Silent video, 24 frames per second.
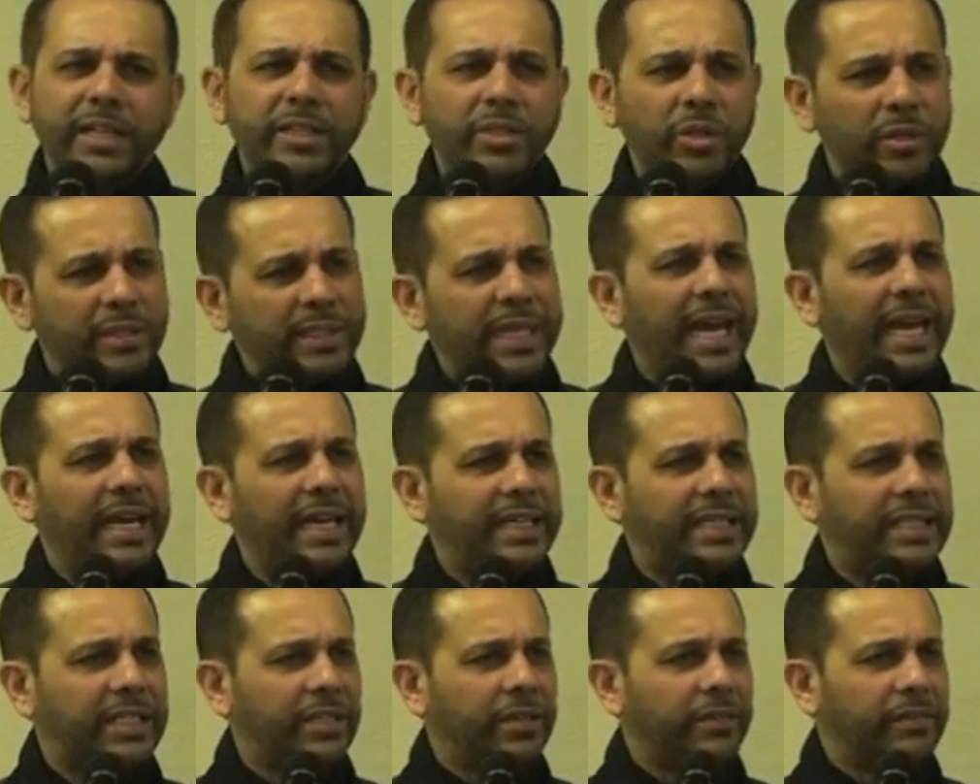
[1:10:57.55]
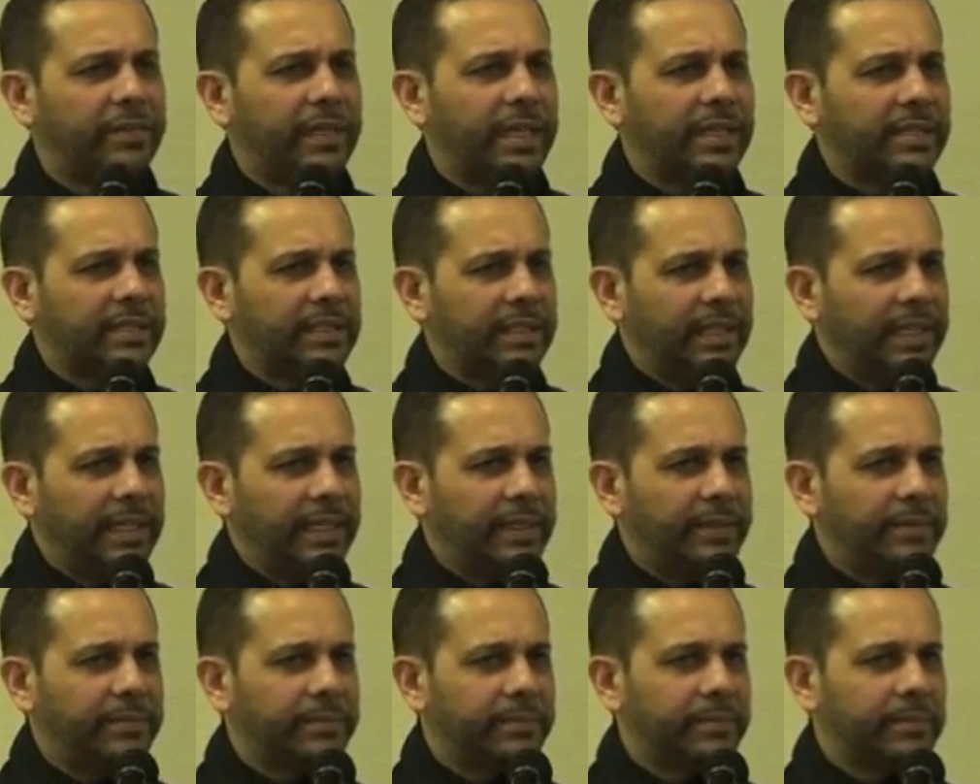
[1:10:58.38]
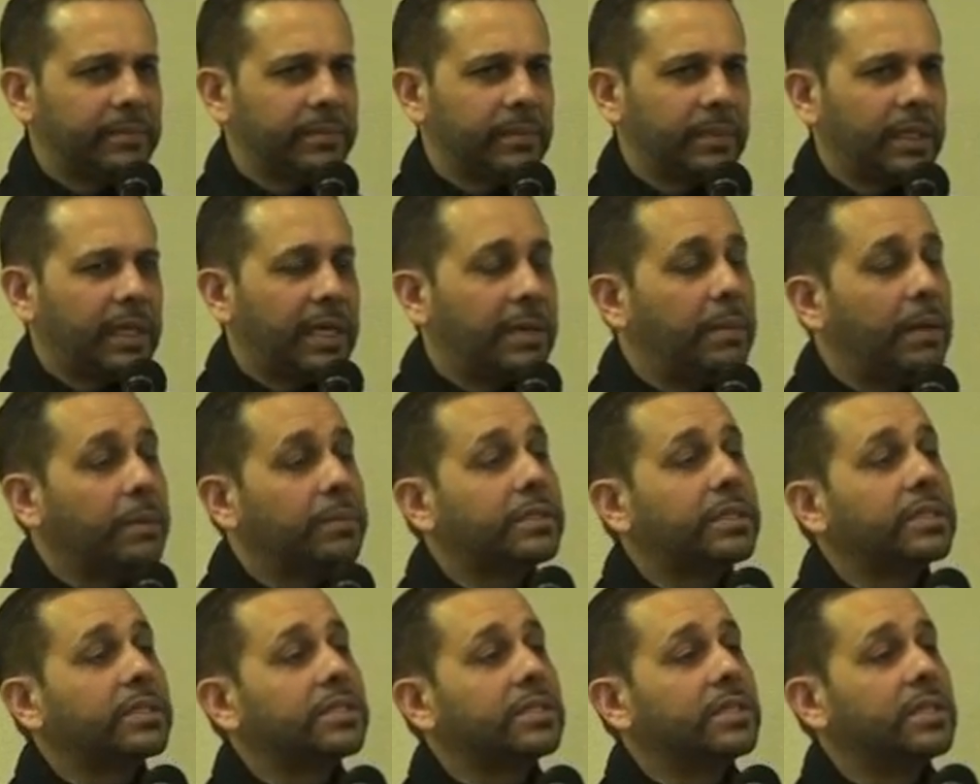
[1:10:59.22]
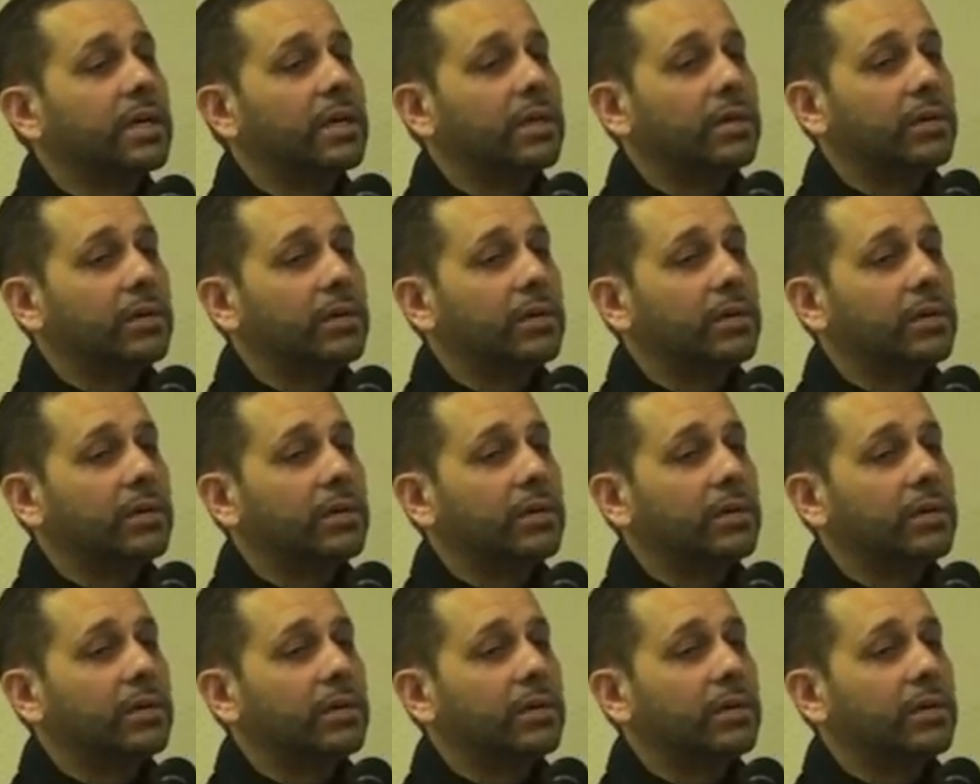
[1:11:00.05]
there totality of destiny? Imam says,